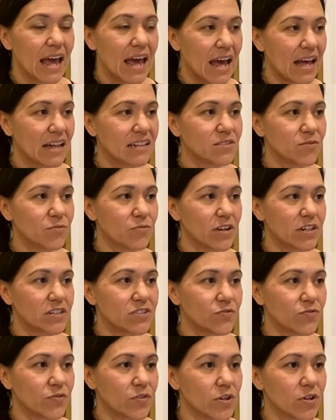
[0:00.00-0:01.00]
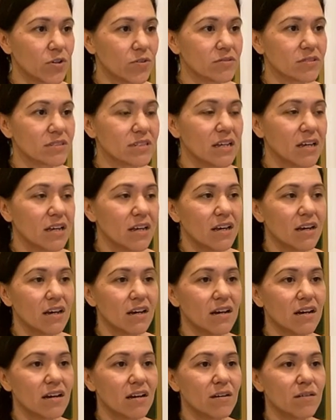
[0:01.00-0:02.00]
add some fresh fruits
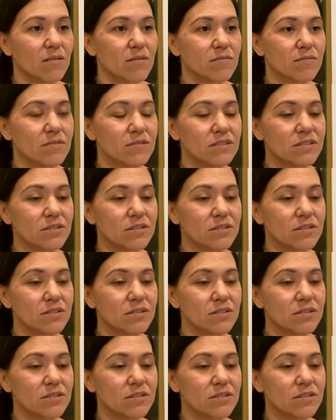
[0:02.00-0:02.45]
um,